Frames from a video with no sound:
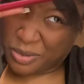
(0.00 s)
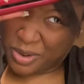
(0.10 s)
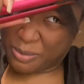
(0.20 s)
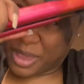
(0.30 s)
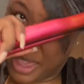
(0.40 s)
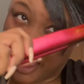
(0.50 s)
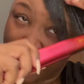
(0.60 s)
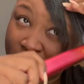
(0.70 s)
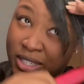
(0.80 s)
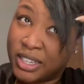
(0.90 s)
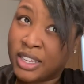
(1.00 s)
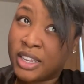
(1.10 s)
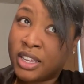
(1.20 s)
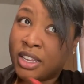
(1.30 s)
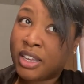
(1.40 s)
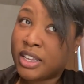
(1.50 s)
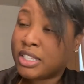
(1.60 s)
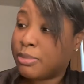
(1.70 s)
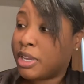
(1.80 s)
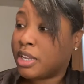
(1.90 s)
one pass
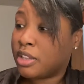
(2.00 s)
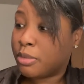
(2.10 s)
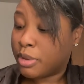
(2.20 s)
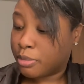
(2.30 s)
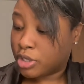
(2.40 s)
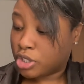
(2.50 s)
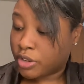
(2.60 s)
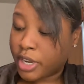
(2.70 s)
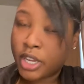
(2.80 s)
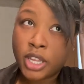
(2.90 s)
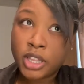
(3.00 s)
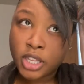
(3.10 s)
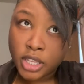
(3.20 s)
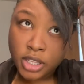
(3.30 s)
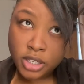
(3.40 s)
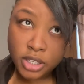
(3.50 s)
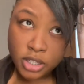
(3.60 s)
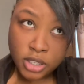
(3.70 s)
to make it a little bit more straight. And then